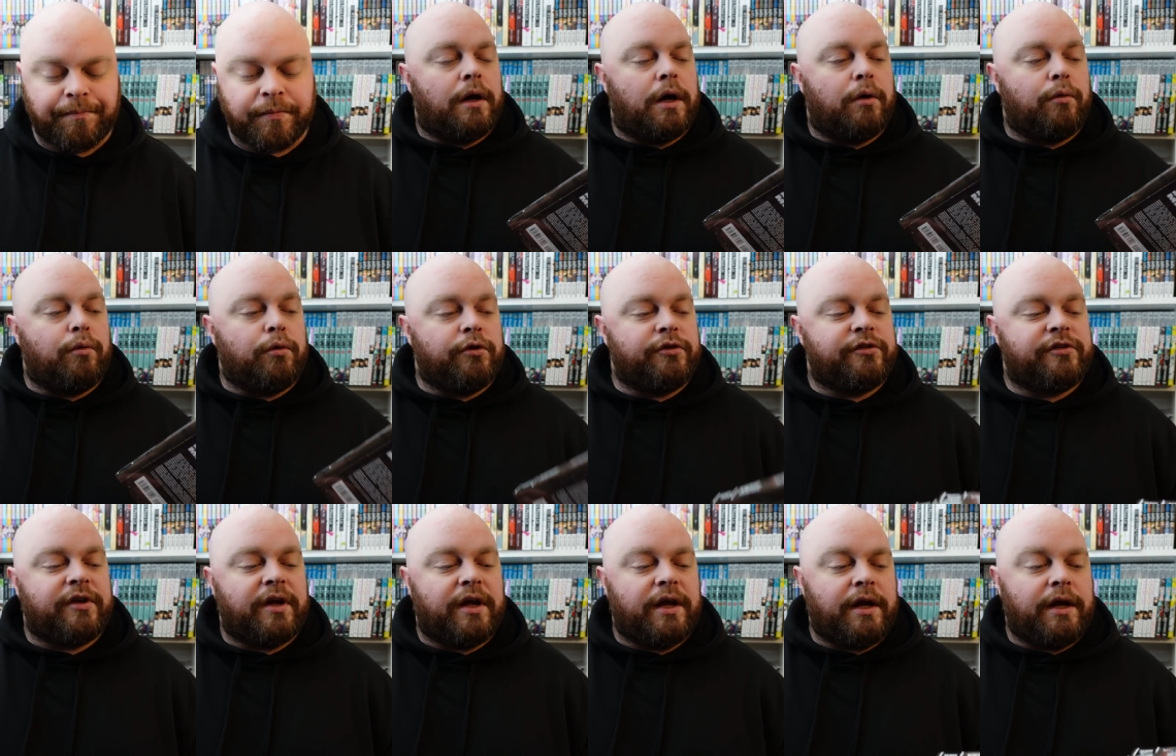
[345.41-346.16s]
I will
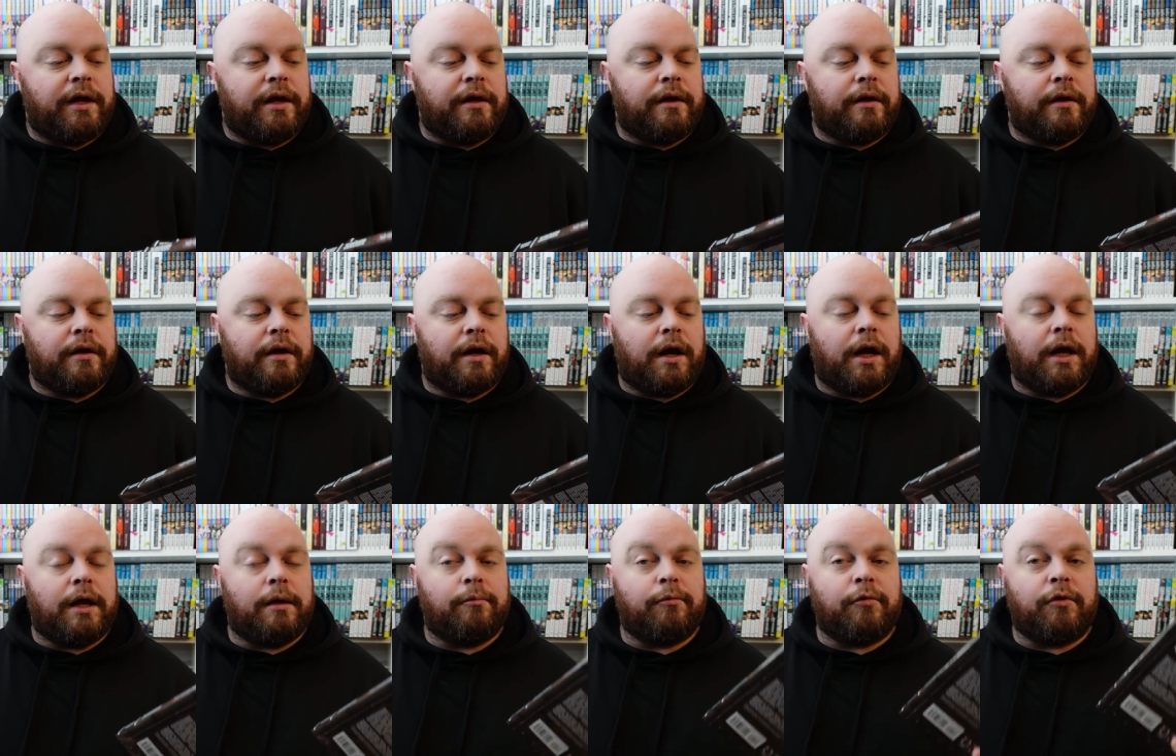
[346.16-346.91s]
say
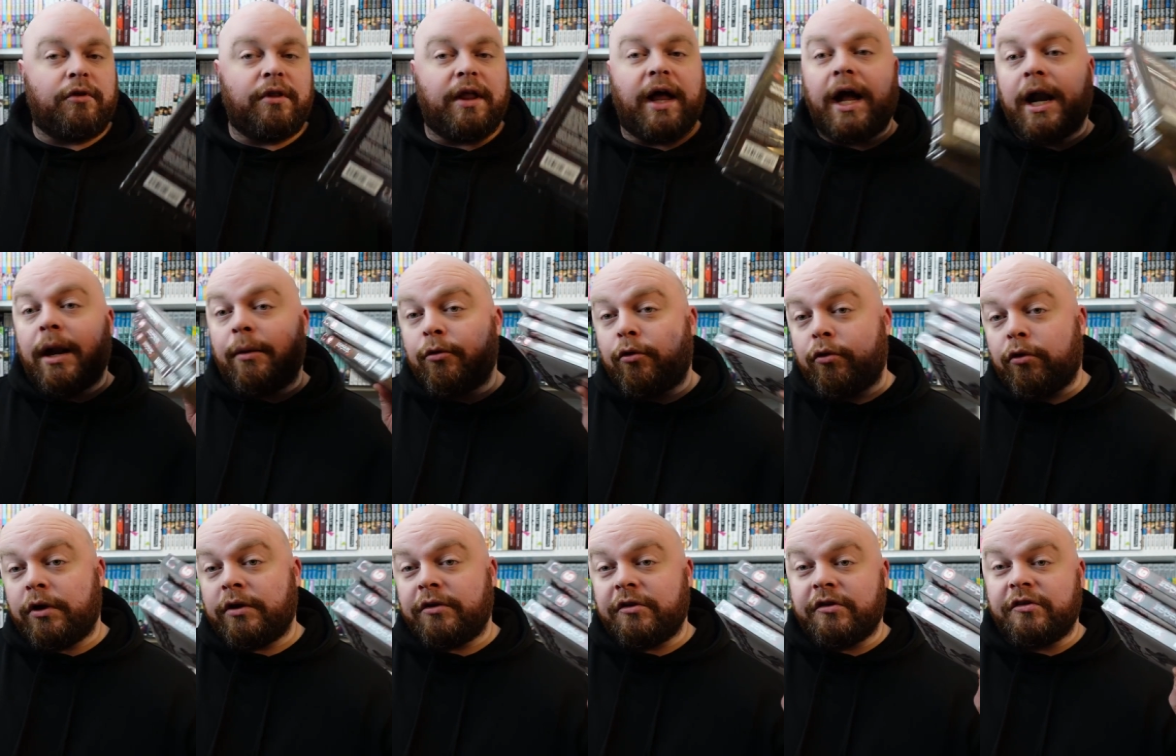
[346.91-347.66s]
I am glad I'm
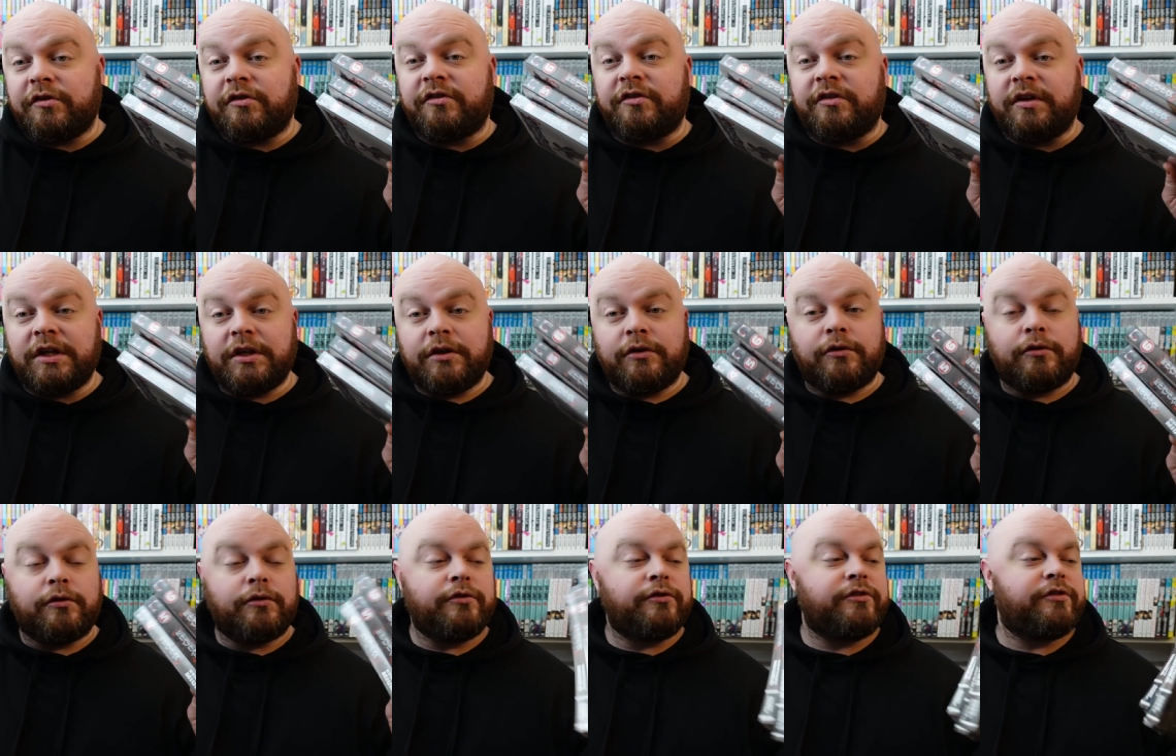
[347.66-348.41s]
going the
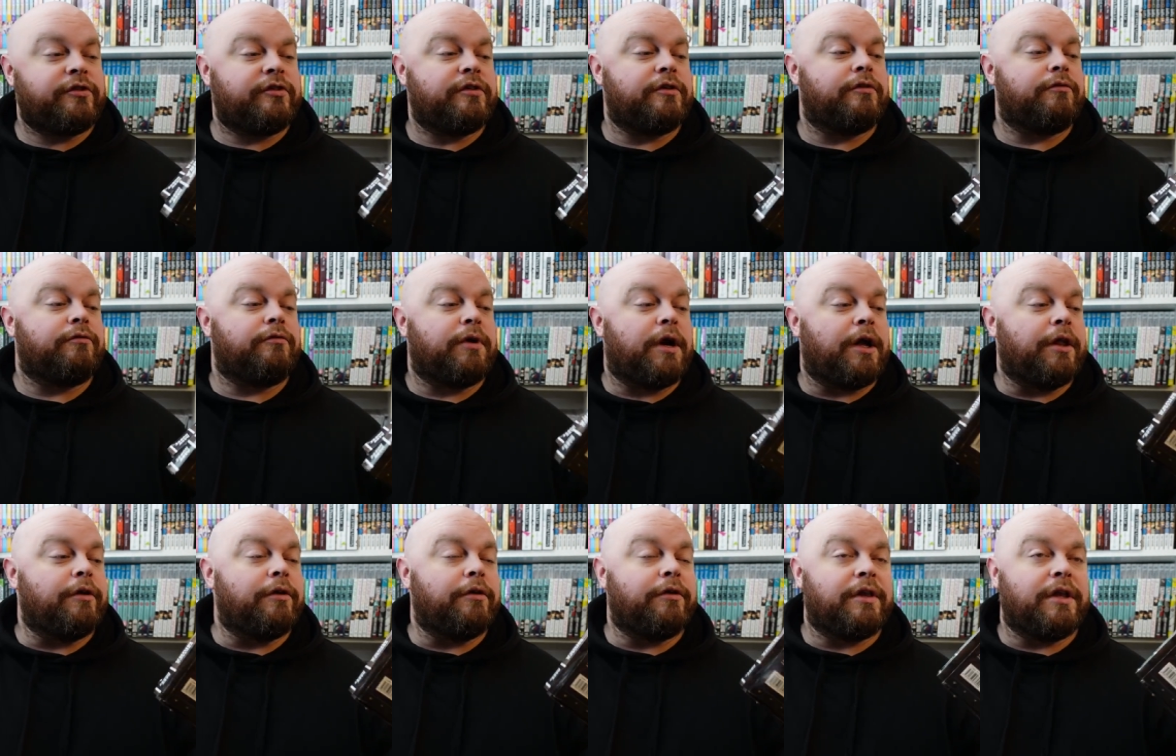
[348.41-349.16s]
singles
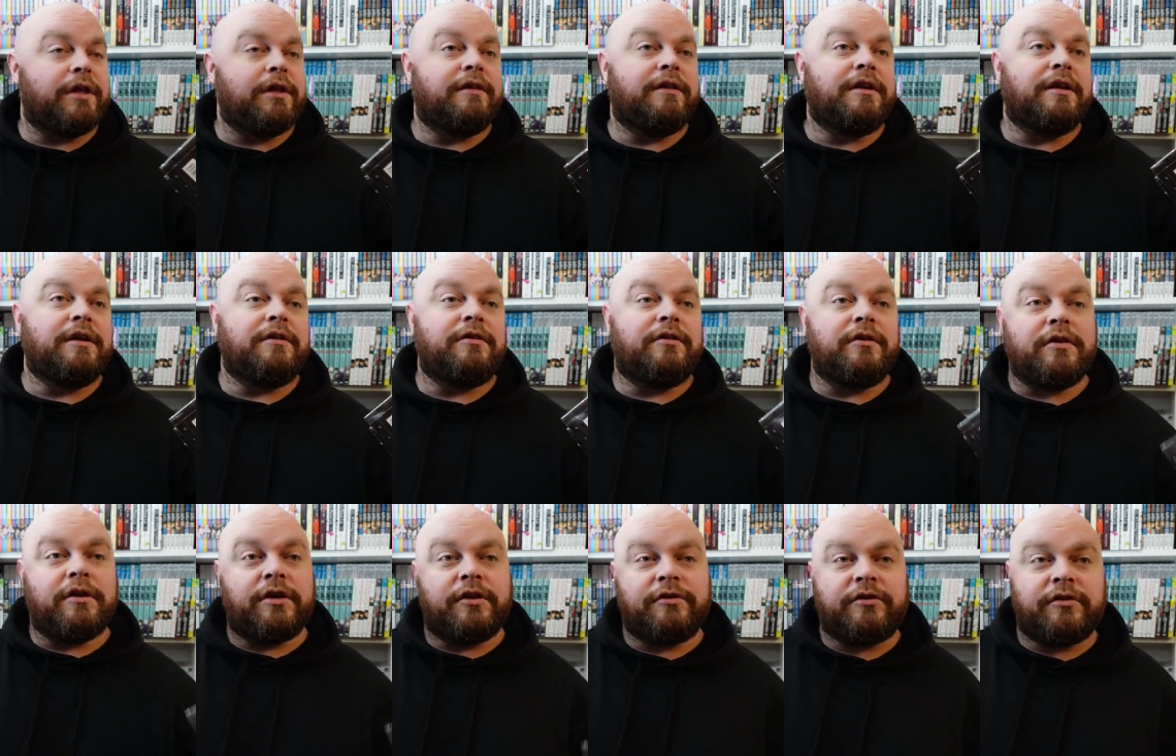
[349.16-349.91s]
rather than the
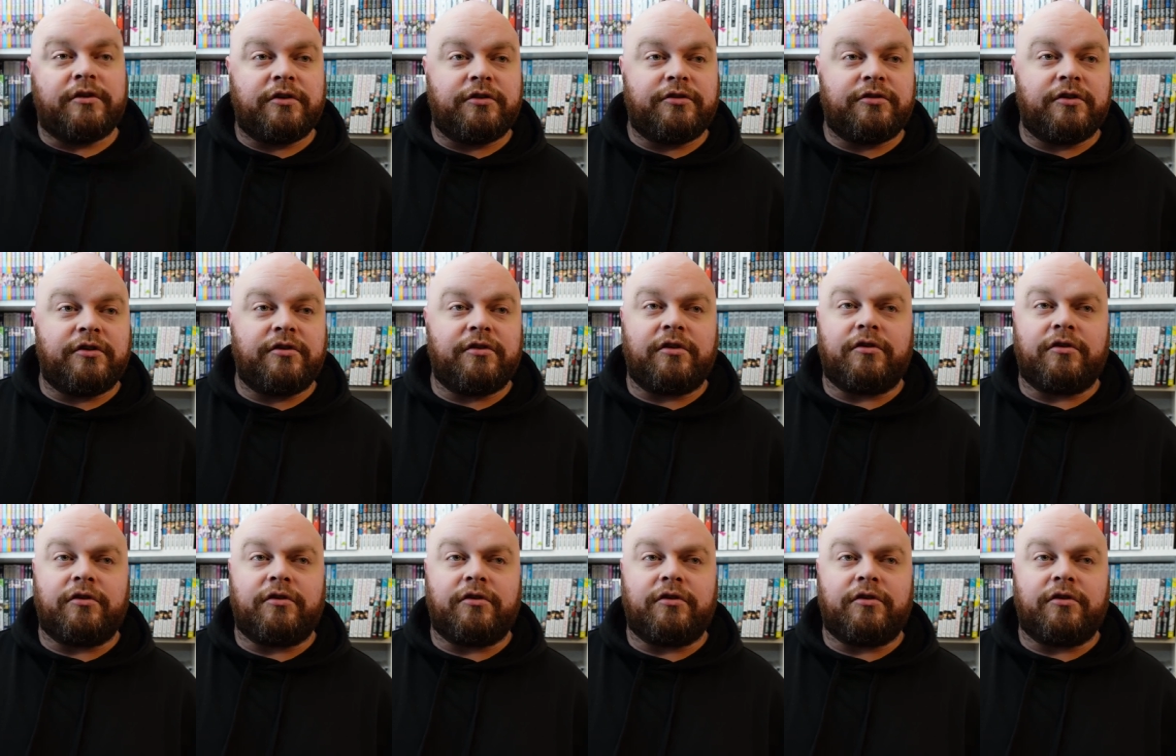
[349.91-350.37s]
deluxe editions.